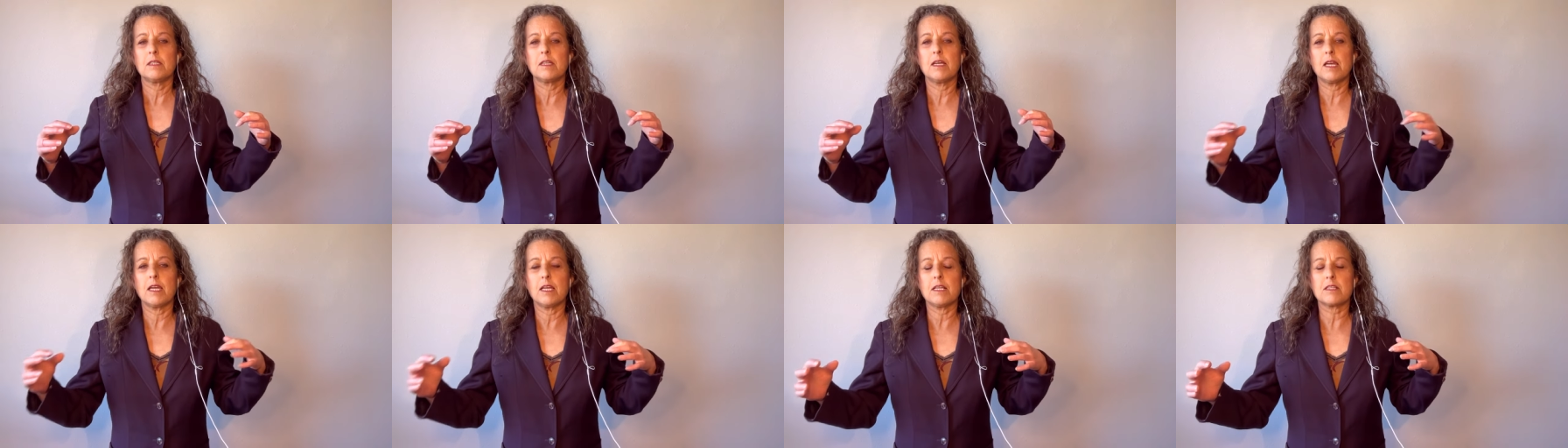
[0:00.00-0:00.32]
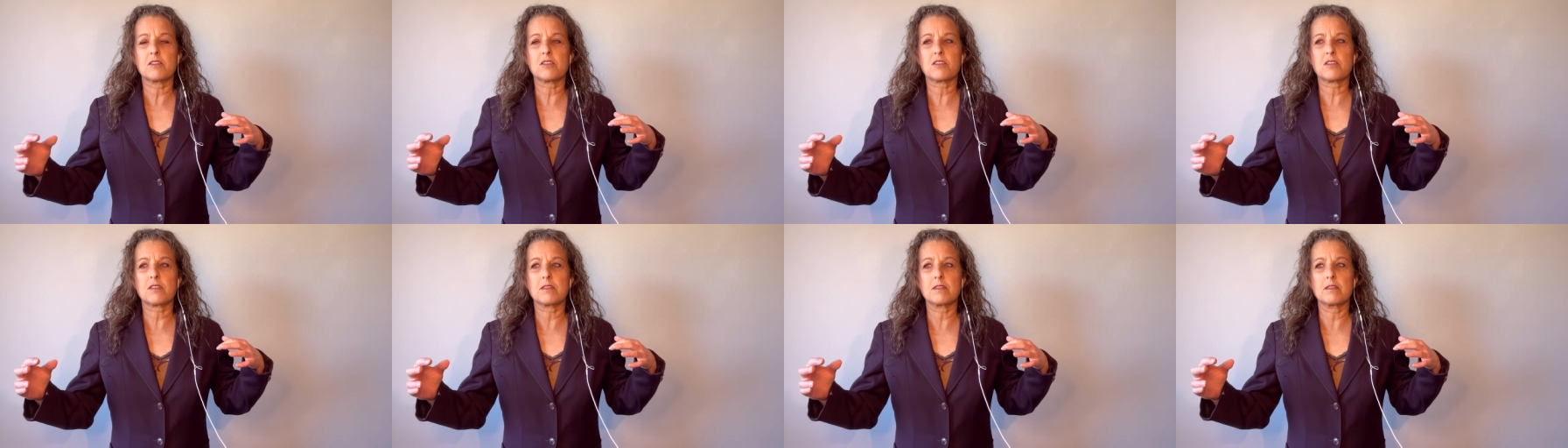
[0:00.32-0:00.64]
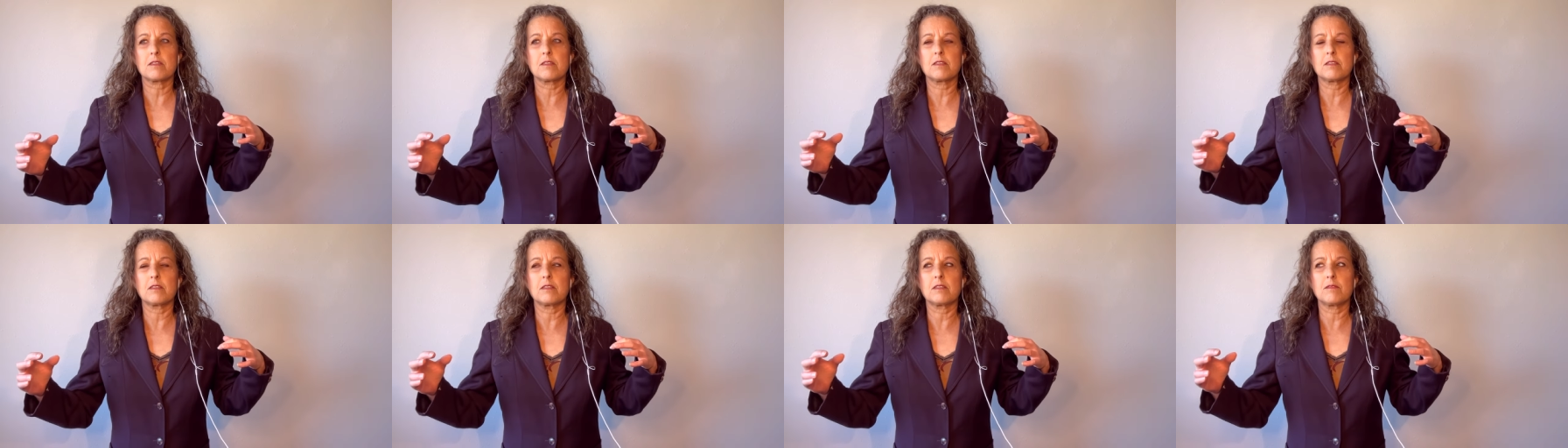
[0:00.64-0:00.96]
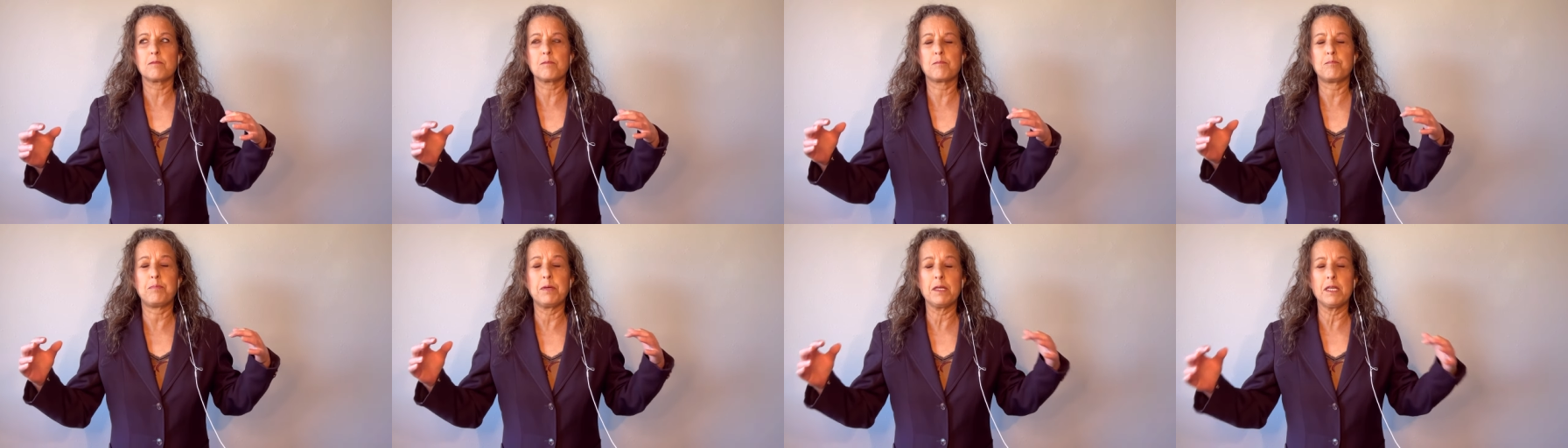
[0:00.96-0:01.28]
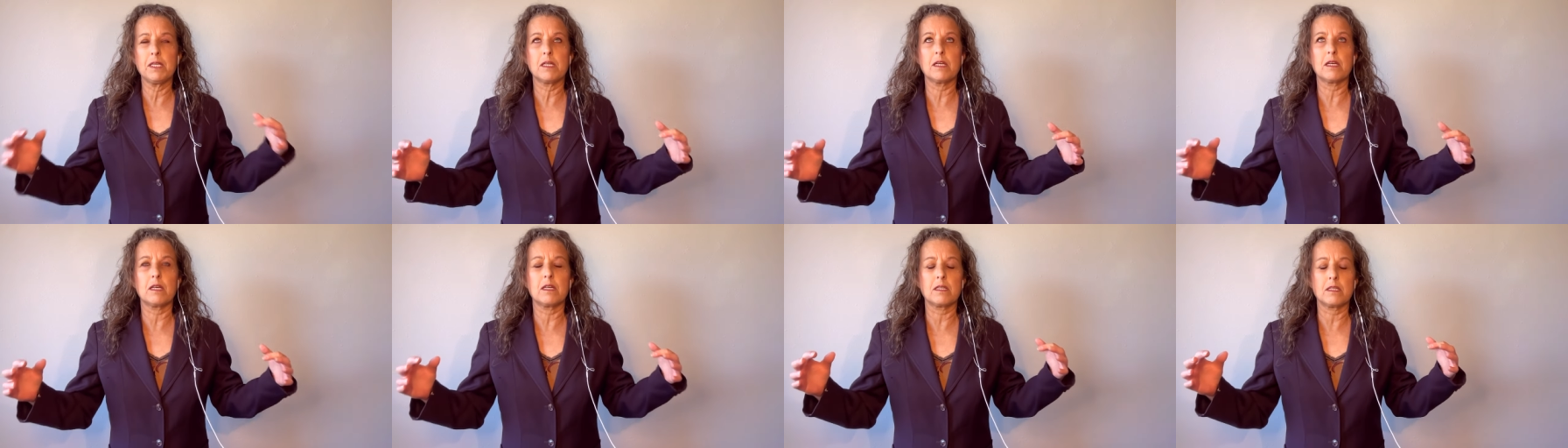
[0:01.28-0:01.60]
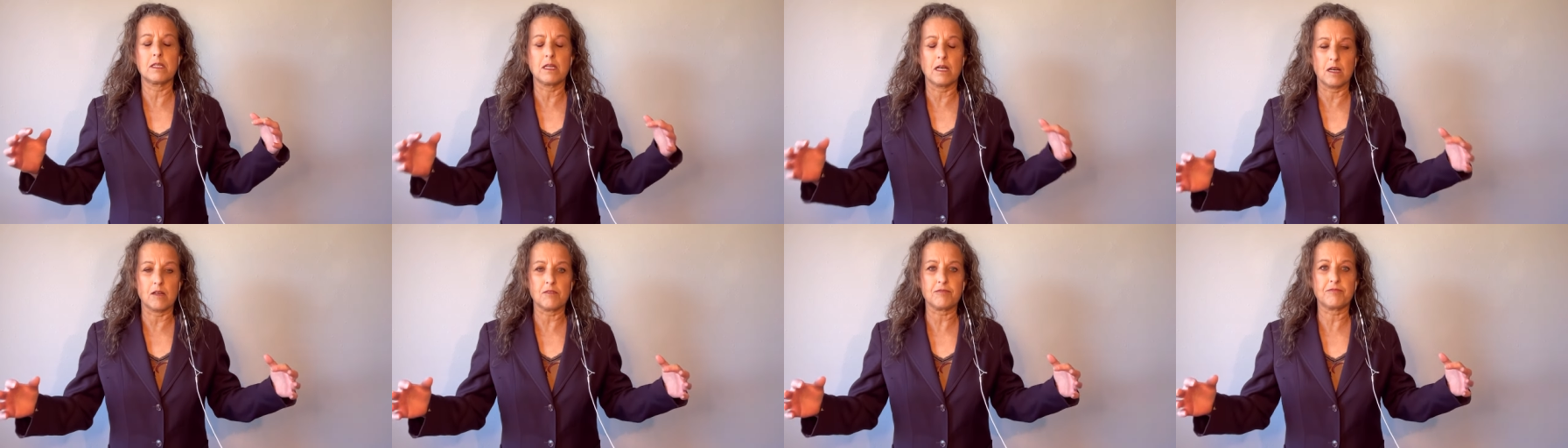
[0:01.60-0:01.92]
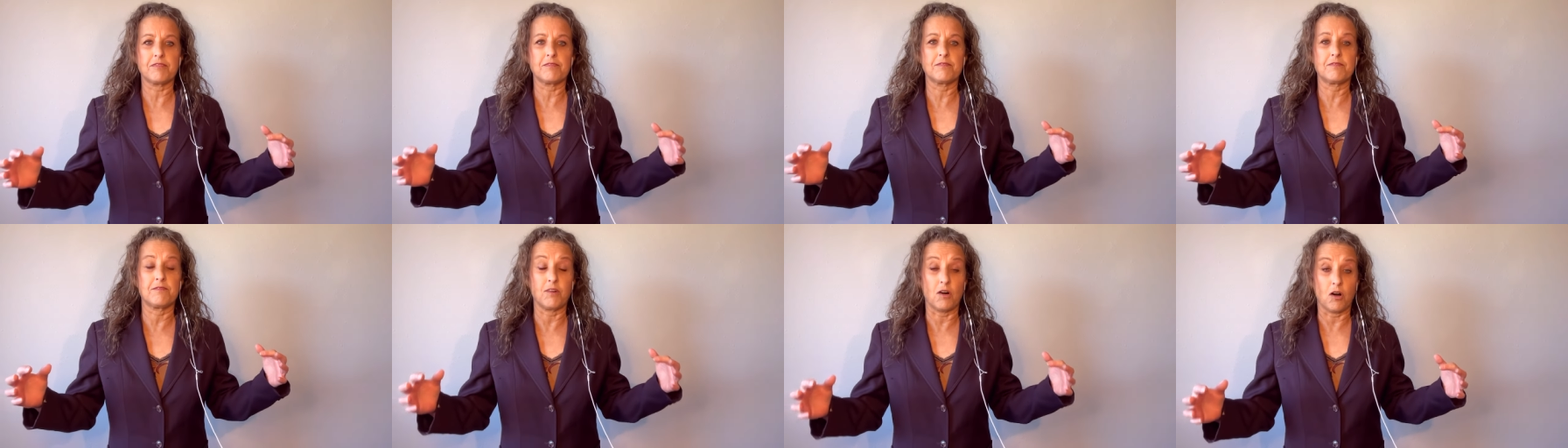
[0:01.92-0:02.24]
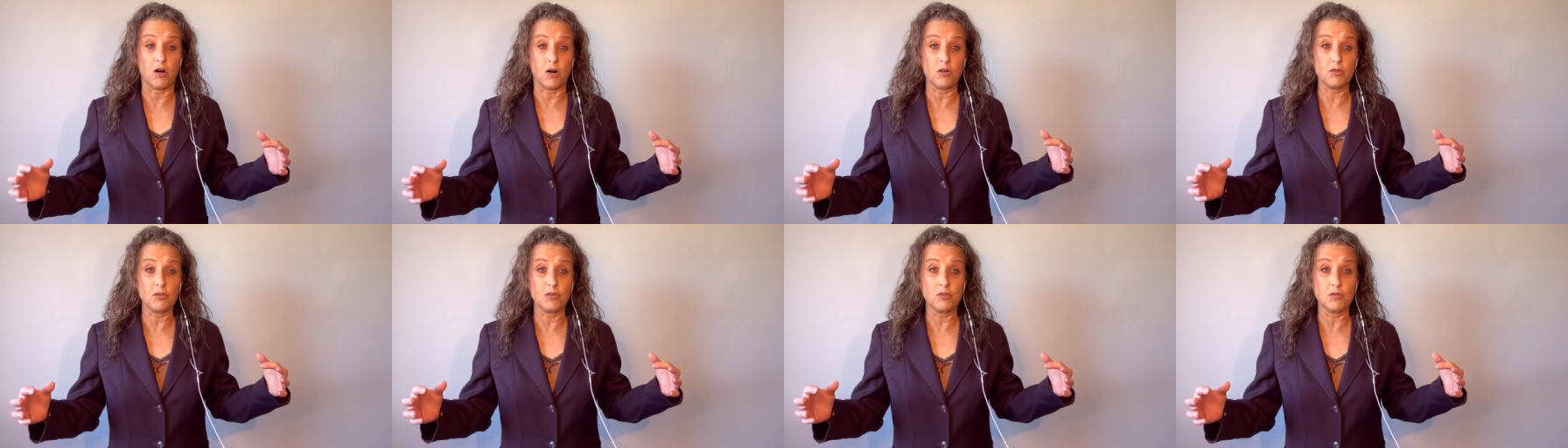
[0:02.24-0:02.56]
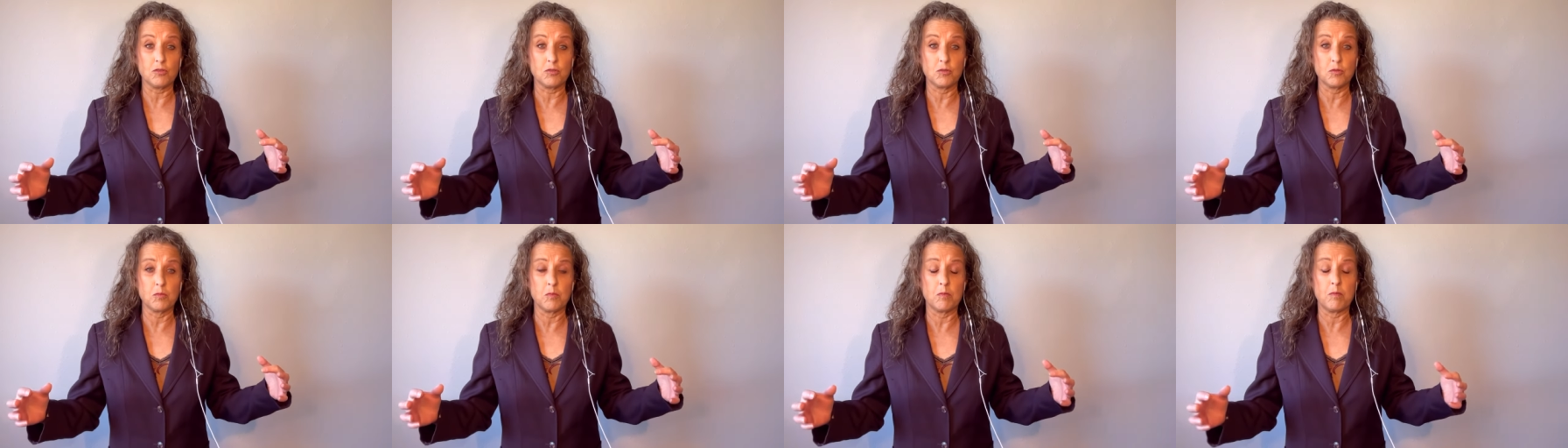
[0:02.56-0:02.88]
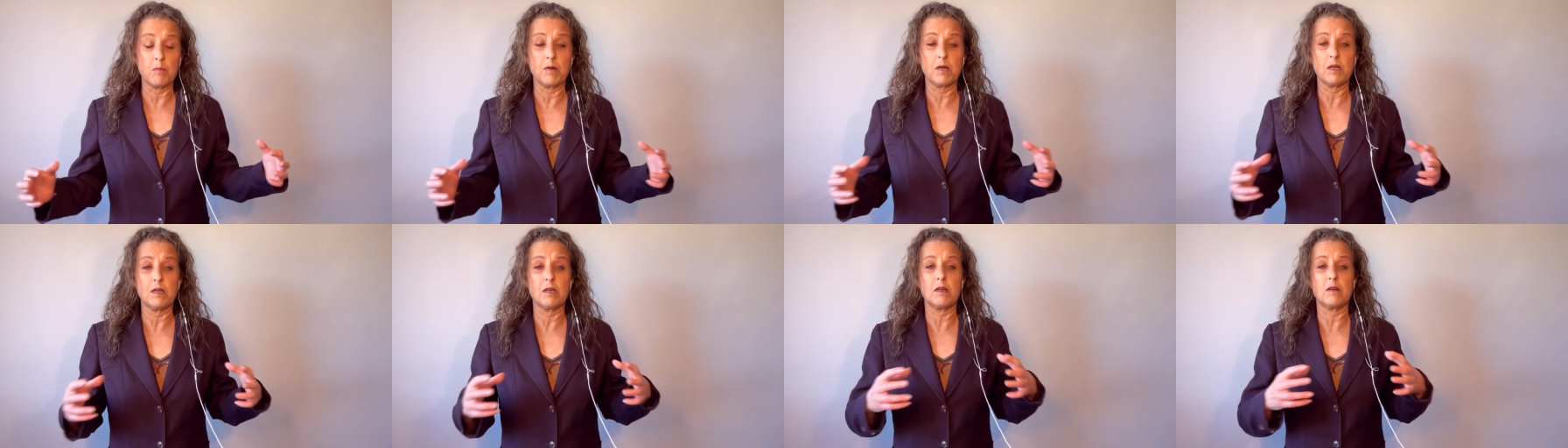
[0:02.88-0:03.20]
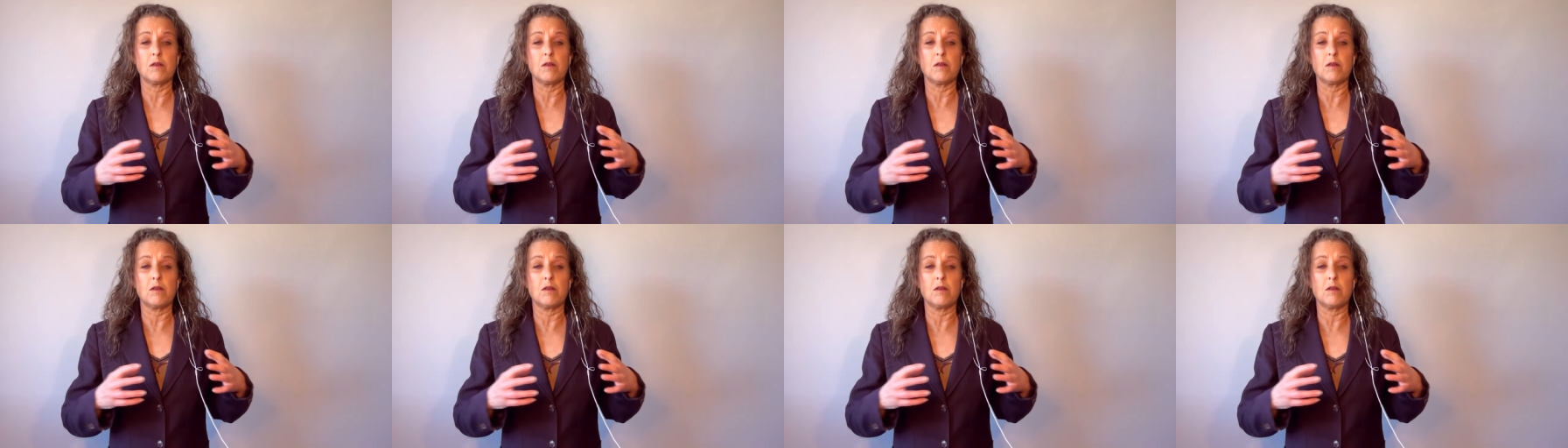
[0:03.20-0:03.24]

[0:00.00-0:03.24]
it's big enough volume